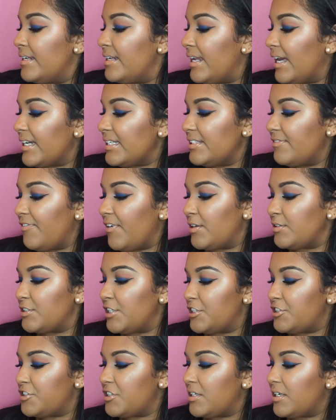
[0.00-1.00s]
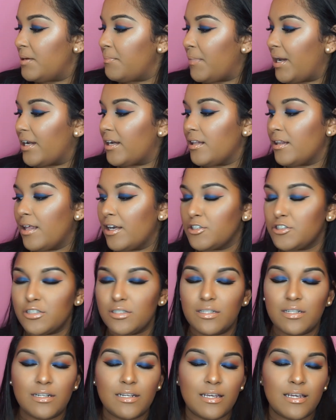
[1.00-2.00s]
Next foundation in my
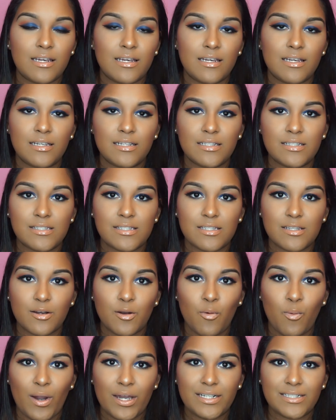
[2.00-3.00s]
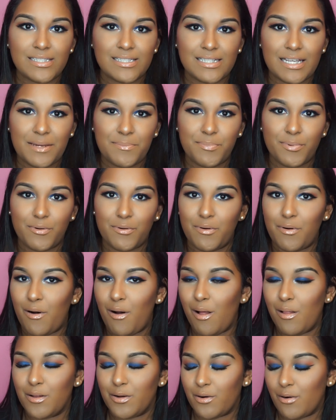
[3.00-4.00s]
collection is quite a staple
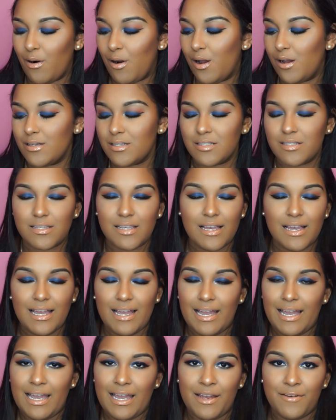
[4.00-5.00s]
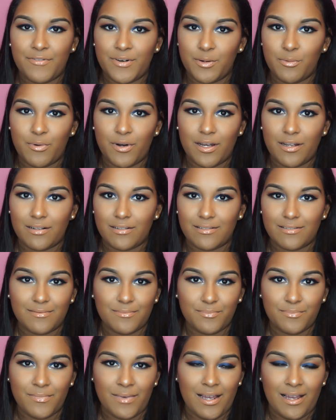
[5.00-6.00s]
all across. Everyone,
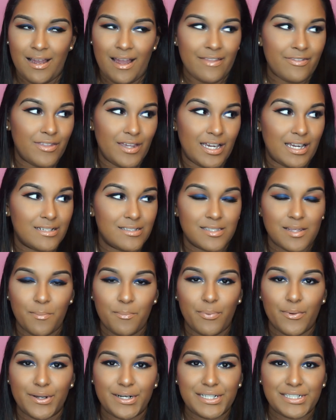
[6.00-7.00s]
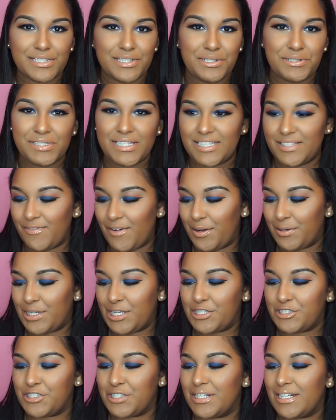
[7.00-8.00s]
I think, at some point has used this
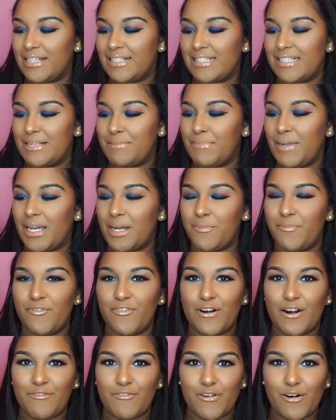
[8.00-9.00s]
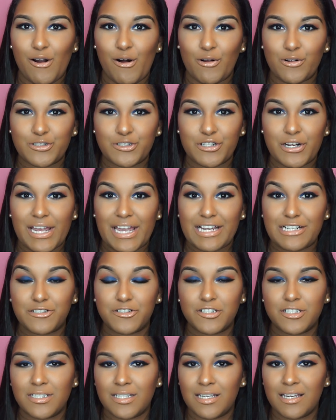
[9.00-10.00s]
foundation. It's the Makeup Forever Ultra
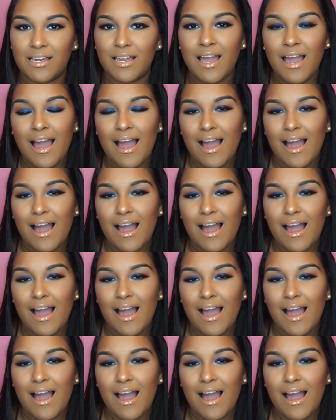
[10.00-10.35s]
HD.